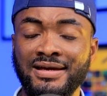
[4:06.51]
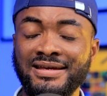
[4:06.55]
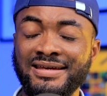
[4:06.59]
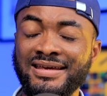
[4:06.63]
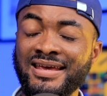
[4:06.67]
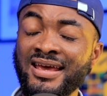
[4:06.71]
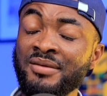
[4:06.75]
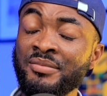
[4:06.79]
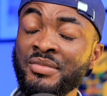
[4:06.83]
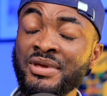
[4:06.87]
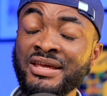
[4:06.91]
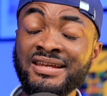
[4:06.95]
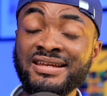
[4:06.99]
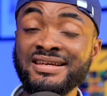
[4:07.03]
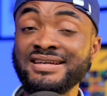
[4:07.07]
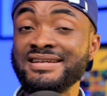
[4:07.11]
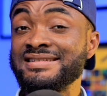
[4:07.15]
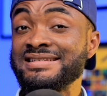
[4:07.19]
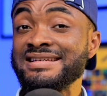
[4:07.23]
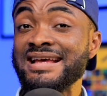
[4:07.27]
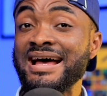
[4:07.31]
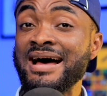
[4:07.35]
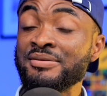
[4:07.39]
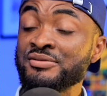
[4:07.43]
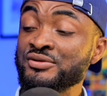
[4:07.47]
Gaming
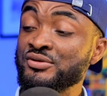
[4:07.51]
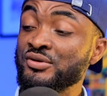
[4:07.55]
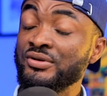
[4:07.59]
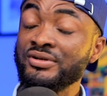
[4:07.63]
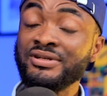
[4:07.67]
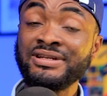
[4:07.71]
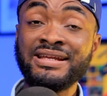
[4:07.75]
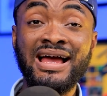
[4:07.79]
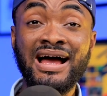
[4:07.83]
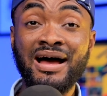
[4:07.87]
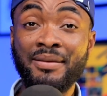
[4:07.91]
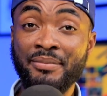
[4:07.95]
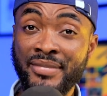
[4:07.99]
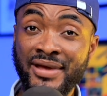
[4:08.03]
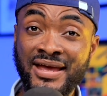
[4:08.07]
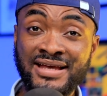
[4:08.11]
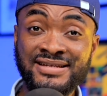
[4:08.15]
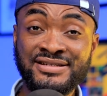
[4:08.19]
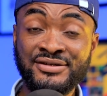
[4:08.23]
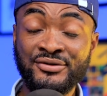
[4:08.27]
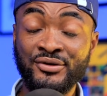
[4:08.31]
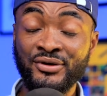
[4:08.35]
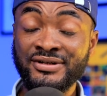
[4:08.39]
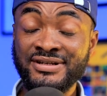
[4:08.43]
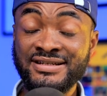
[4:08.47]
is absolutely
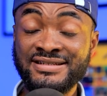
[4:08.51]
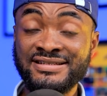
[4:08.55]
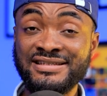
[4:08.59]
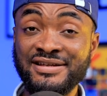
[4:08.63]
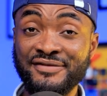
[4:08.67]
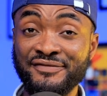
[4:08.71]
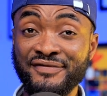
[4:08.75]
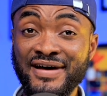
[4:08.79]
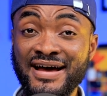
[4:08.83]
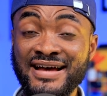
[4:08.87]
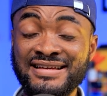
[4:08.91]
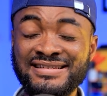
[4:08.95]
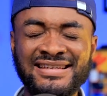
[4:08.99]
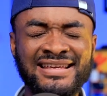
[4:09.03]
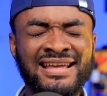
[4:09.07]
amazing on this device.